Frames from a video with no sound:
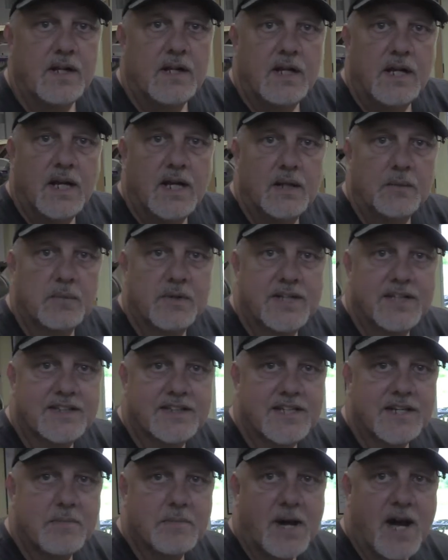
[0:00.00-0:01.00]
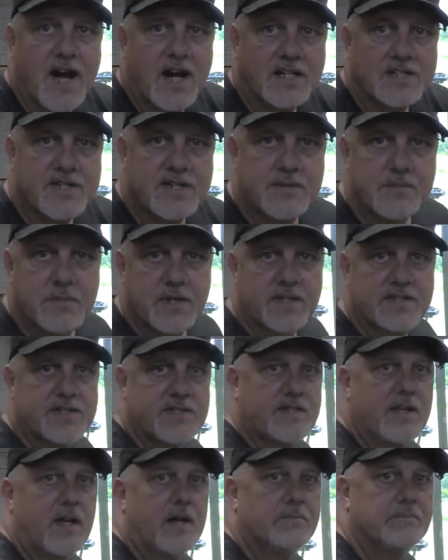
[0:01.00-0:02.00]
and then we'll get the epoxy
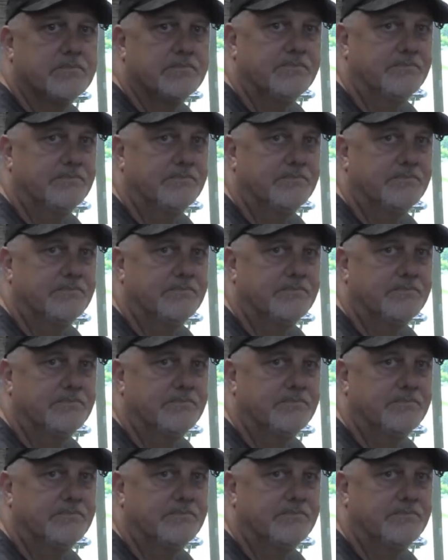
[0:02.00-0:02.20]
mixed up,